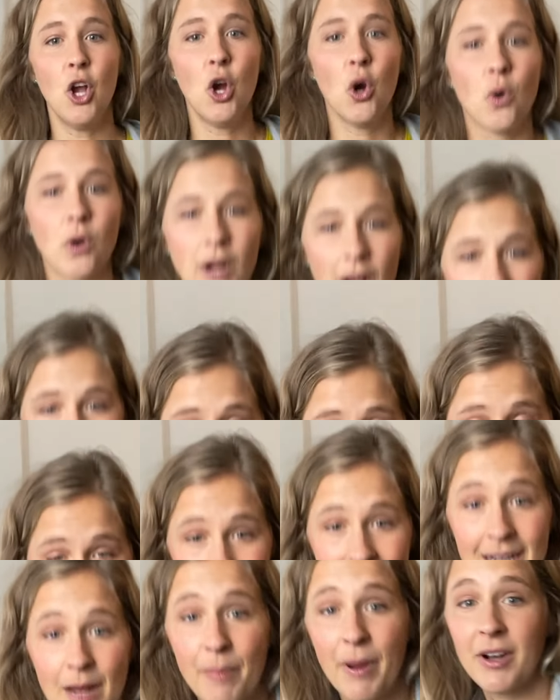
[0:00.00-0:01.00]
Or
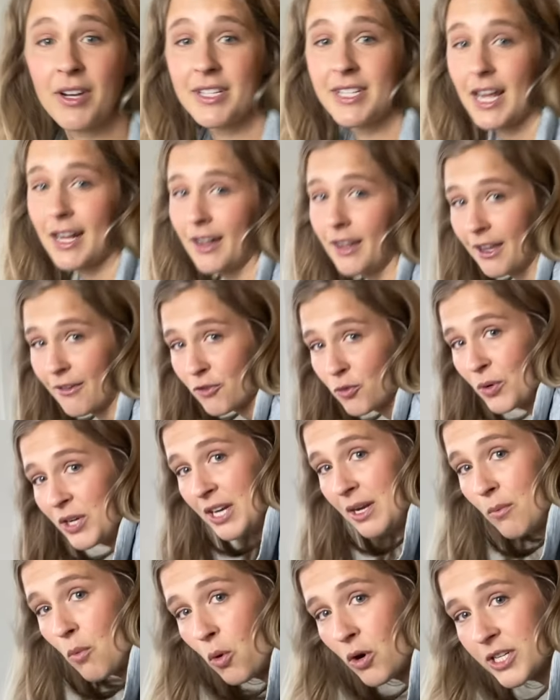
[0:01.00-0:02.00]
standing up at a deadlift, we
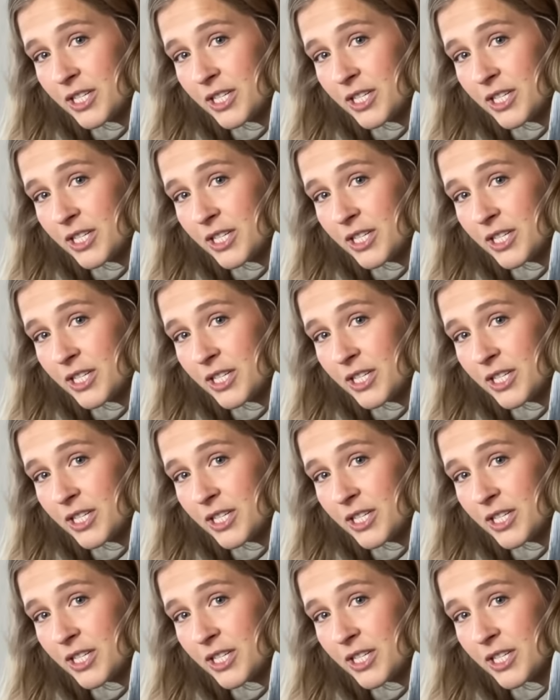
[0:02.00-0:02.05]
need more